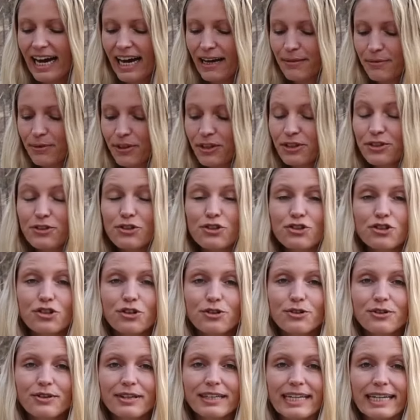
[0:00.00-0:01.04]
I'm going to show
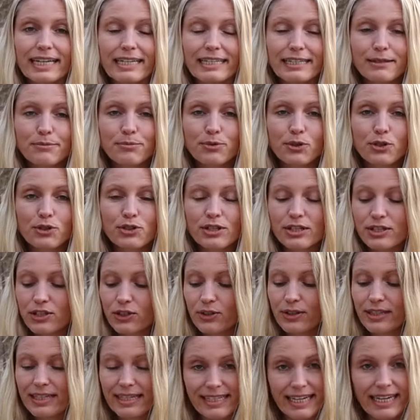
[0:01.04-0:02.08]
you the cleaning process
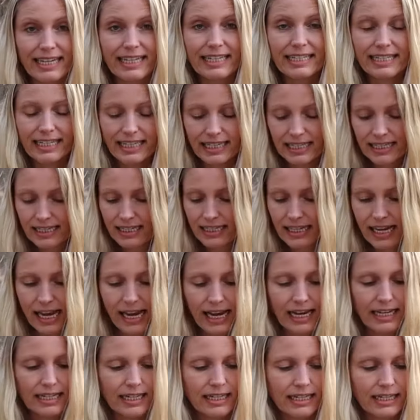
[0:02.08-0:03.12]
on the Secateurs
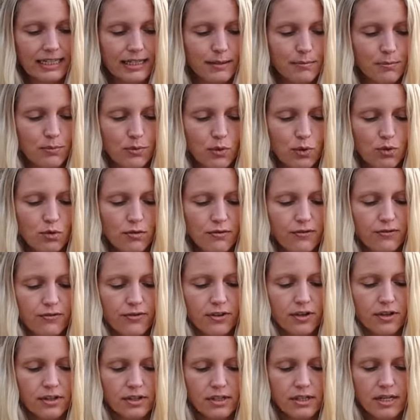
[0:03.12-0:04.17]
and let's move
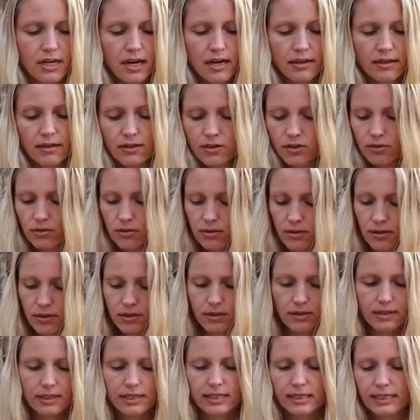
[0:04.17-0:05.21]
first the other tools
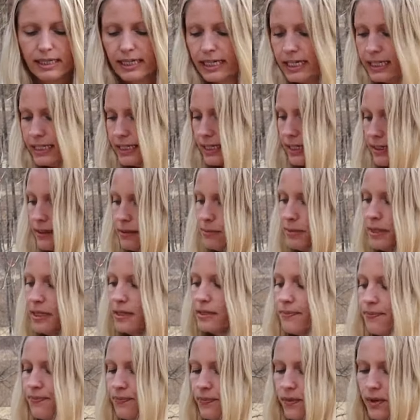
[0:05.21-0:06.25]
to the side a little bit.